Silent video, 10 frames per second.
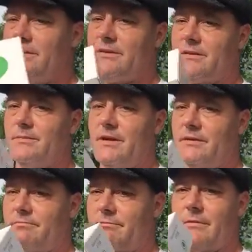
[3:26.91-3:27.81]
It's gonna be like,
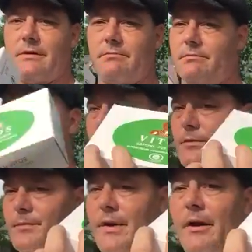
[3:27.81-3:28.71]
I
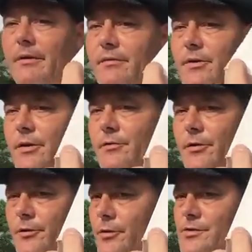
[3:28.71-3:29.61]
don't even know if
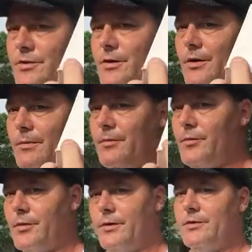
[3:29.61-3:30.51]
I'll use it all
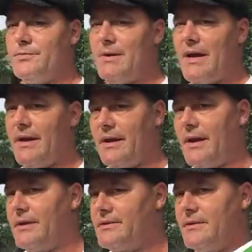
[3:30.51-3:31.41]
before it goes bad. I
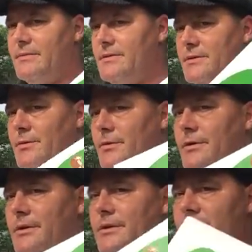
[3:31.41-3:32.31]
got some in
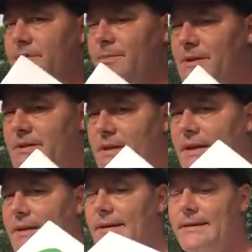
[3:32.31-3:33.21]
storage as best I
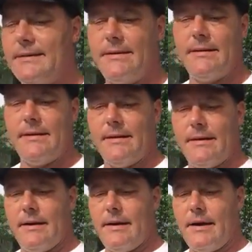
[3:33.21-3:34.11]
can.
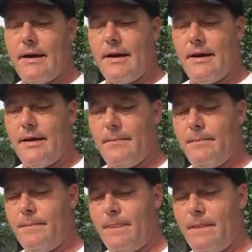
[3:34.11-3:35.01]
I
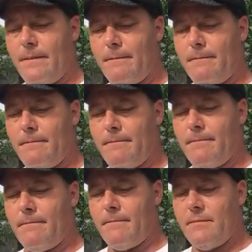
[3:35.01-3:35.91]

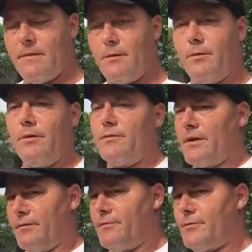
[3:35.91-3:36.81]
wonder if I
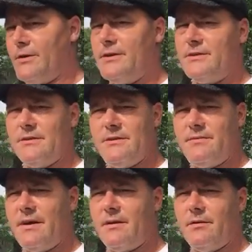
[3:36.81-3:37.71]
can freeze it.
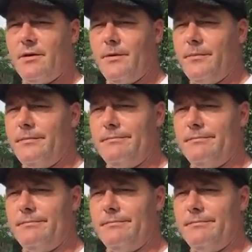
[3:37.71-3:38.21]
That'll help.